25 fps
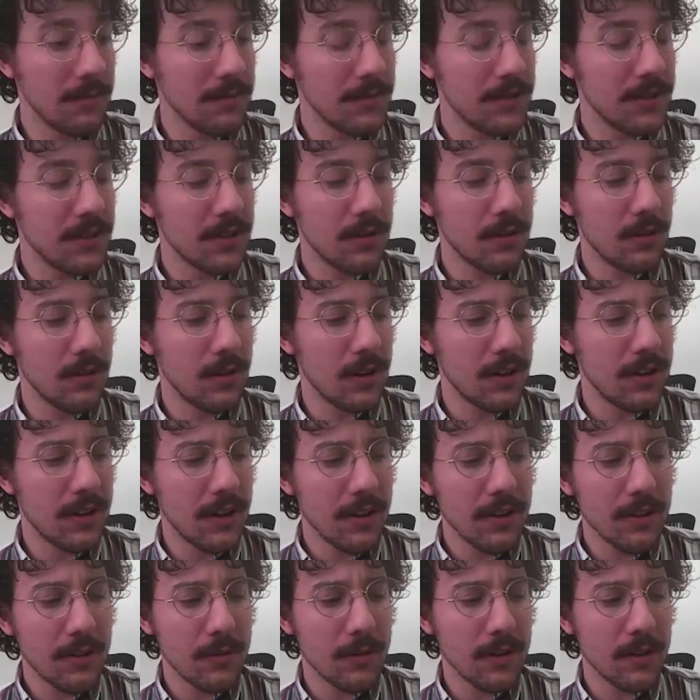So
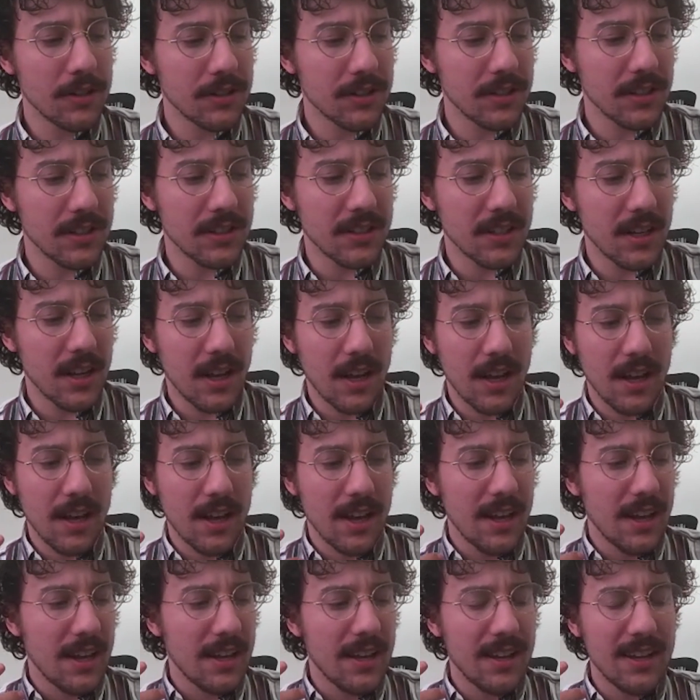another question is
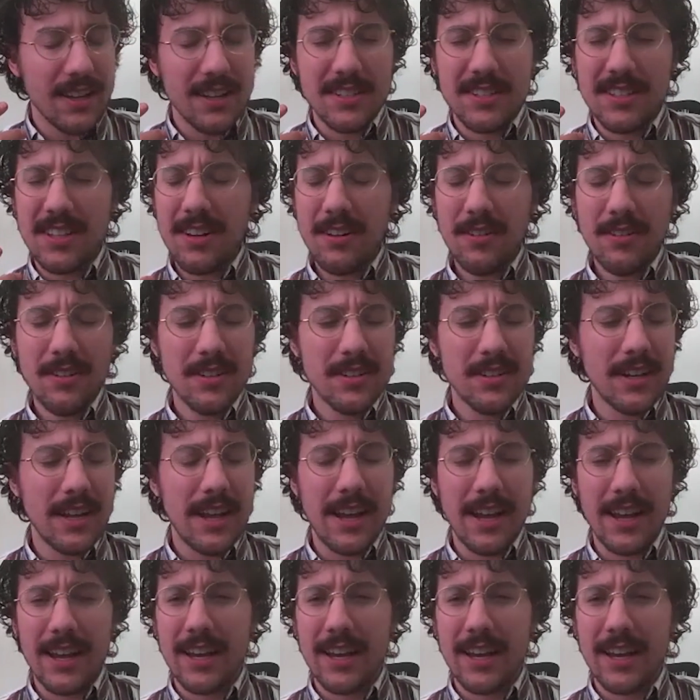there an